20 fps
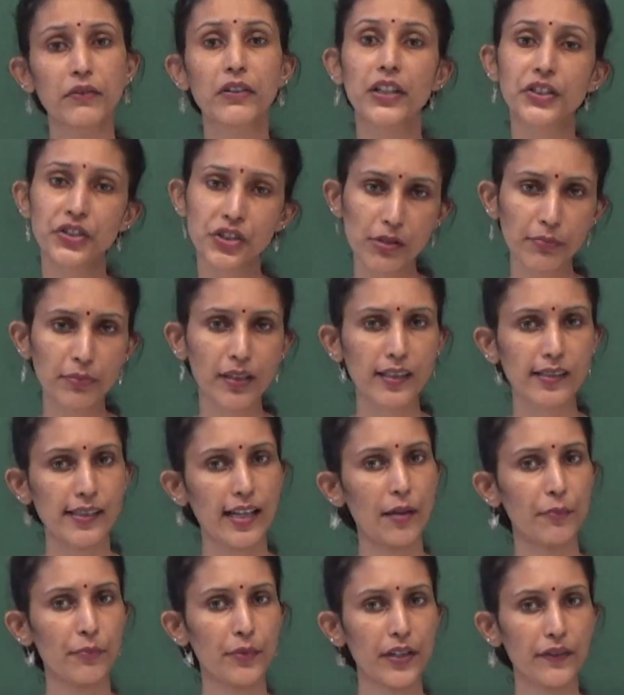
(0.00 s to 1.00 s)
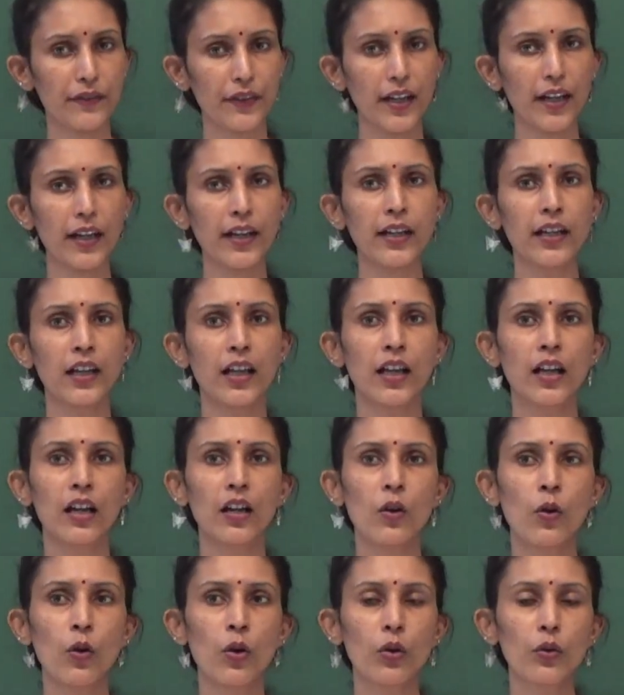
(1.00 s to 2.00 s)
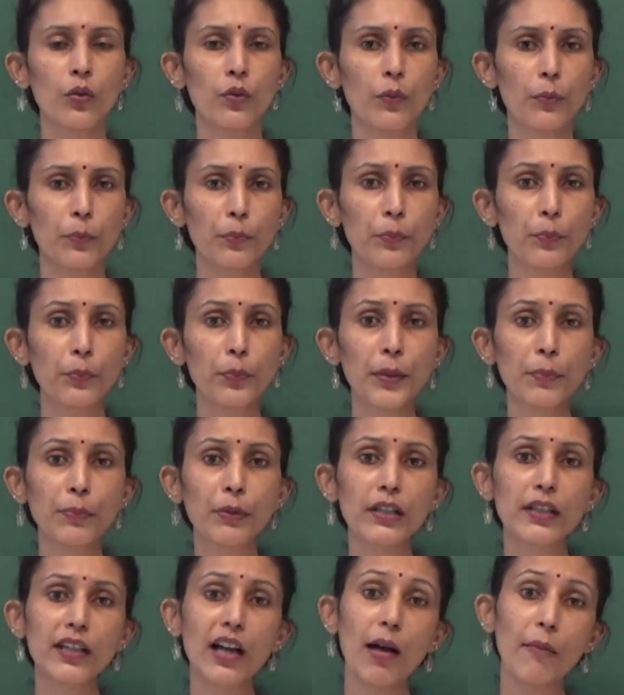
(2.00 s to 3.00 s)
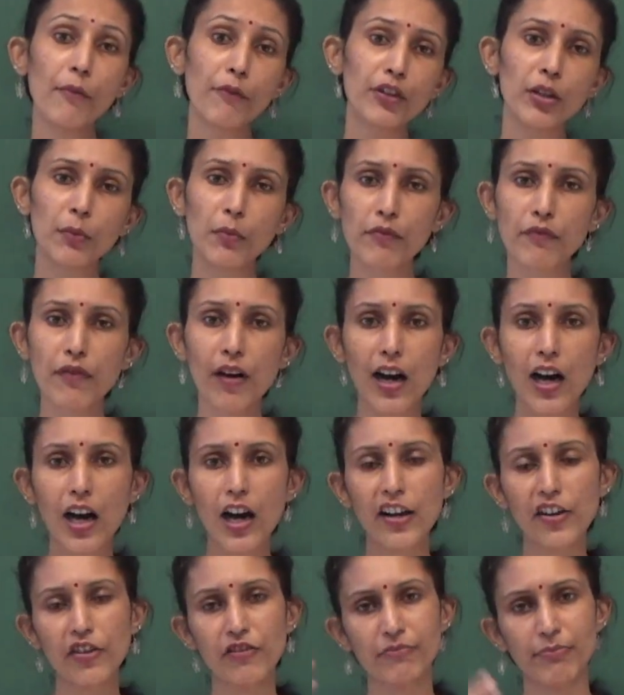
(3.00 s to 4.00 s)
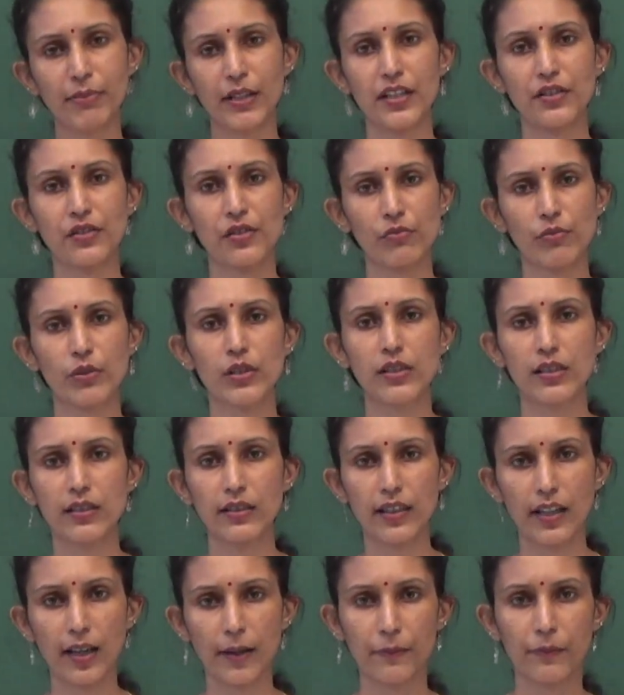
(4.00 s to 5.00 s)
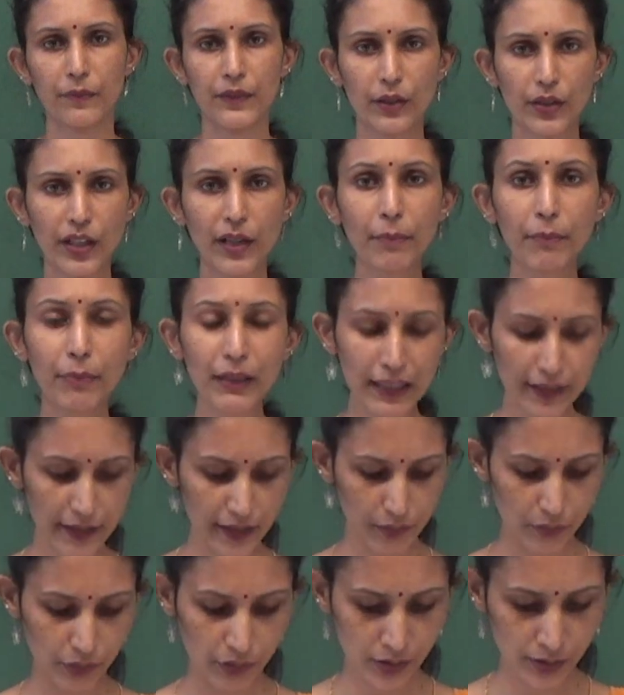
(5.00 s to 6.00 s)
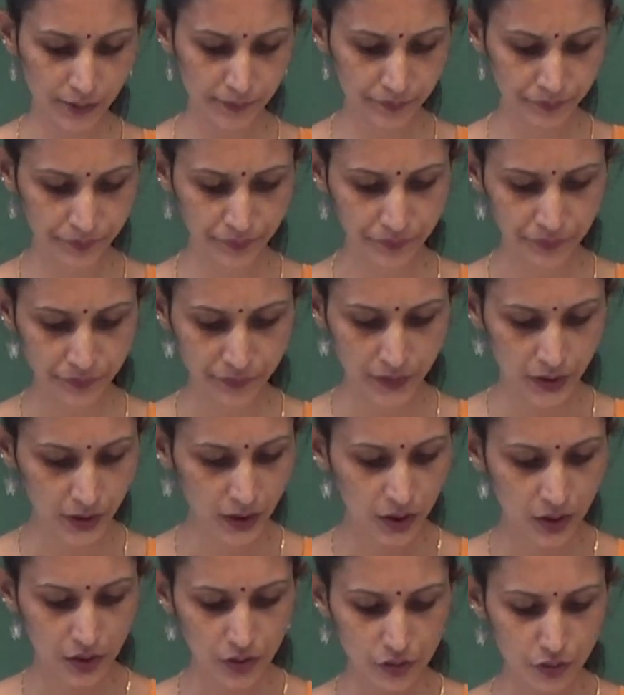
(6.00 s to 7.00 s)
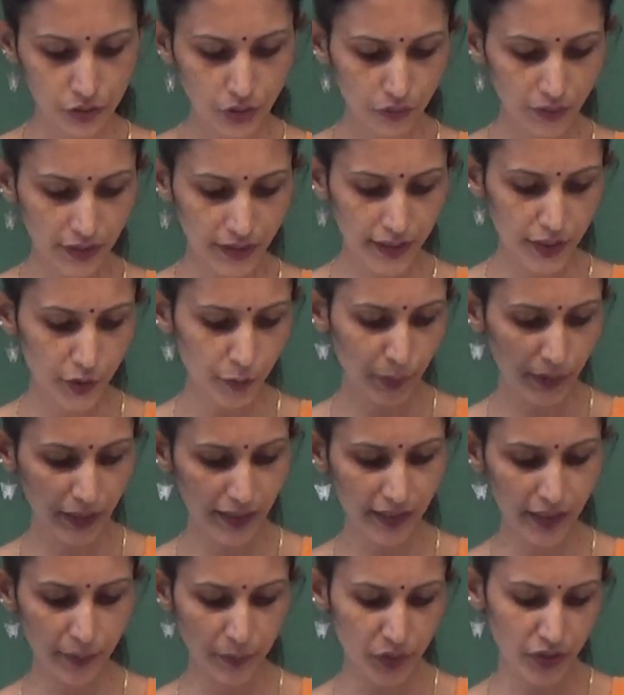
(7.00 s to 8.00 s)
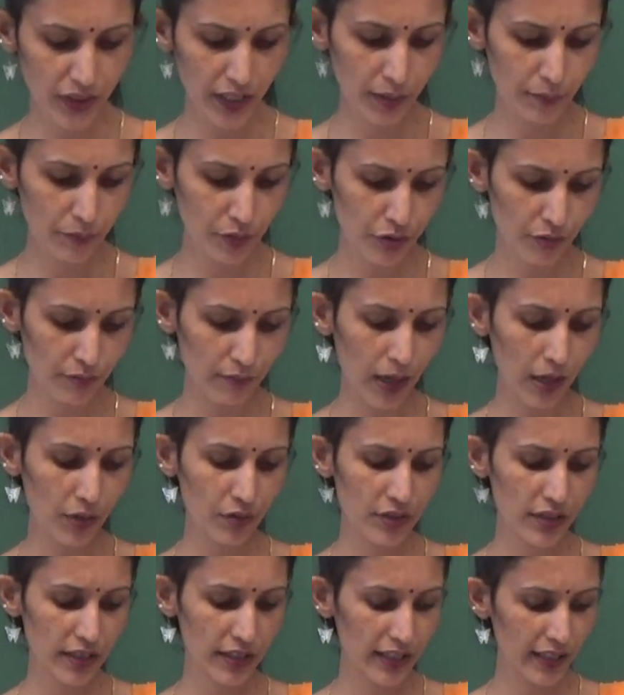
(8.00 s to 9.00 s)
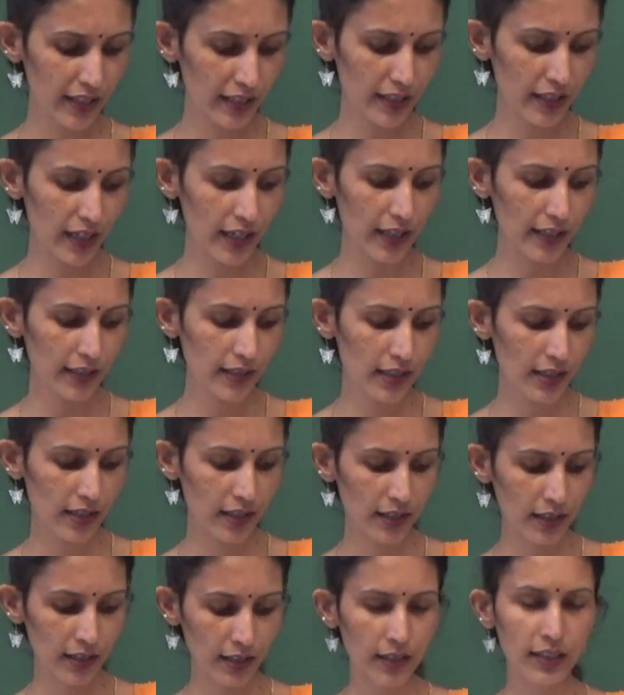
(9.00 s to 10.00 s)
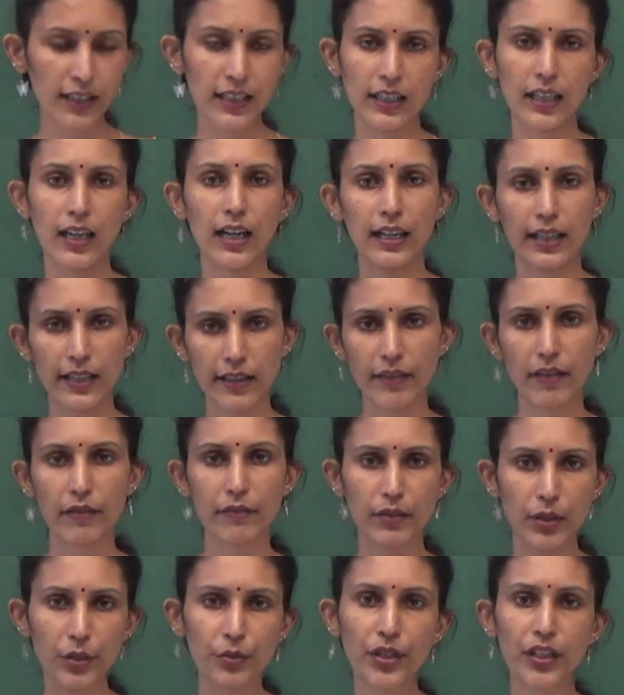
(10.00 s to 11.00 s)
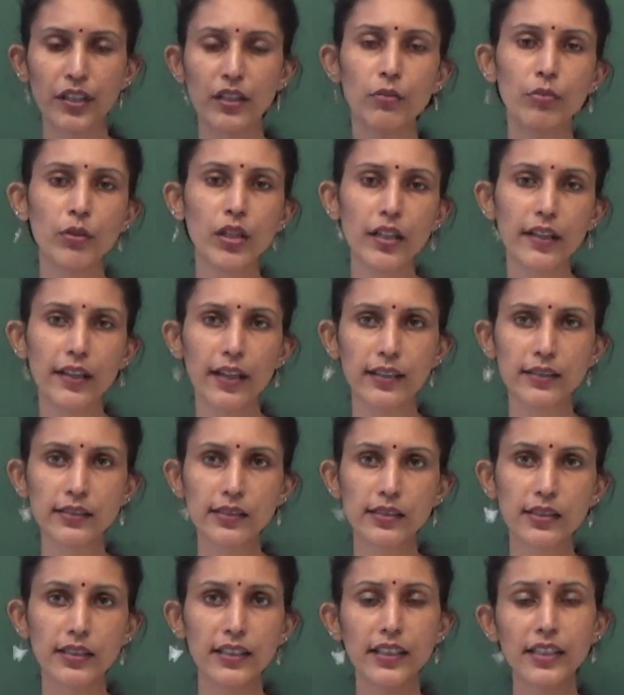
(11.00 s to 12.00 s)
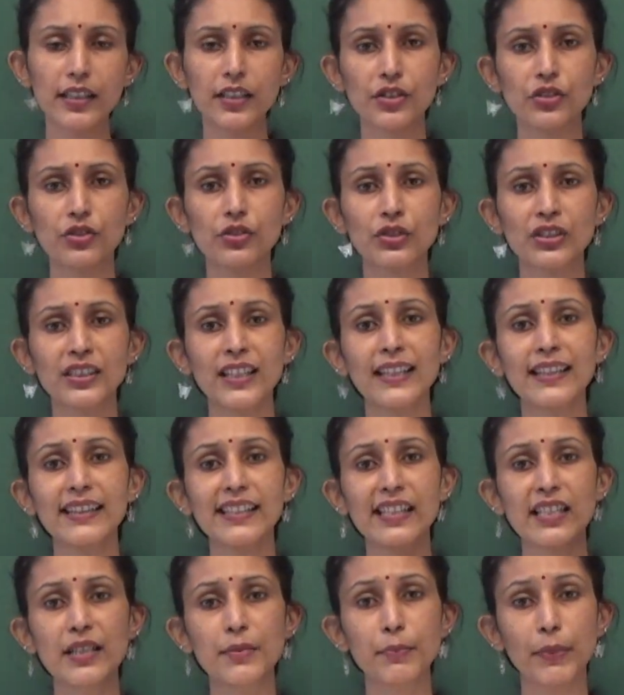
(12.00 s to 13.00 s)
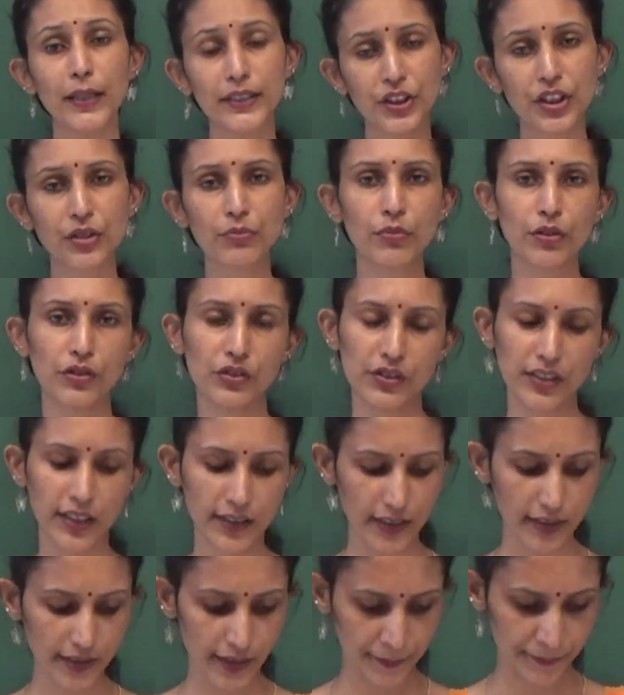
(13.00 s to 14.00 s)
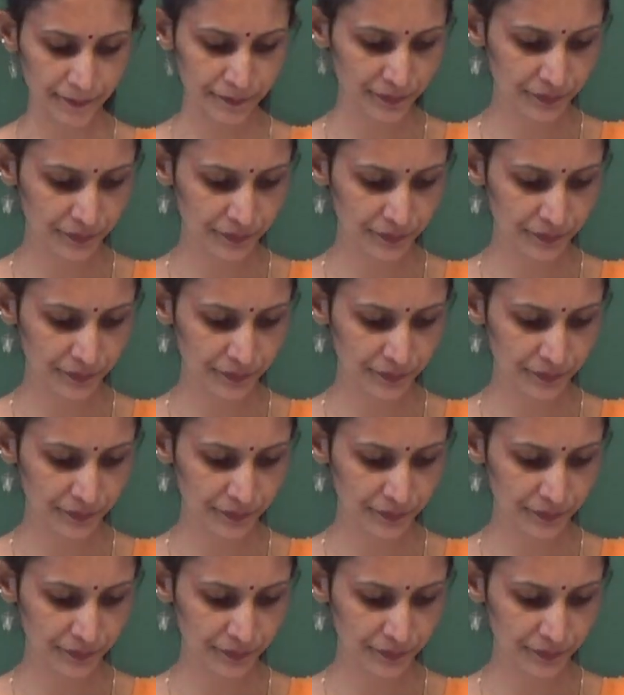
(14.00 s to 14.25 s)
worship that's happening there, people come from a far off place to visit there. Okay, pilgrims. So when these pilgrims came to Mount Girnar during the weekends, he used to sell these bhajan books that are there.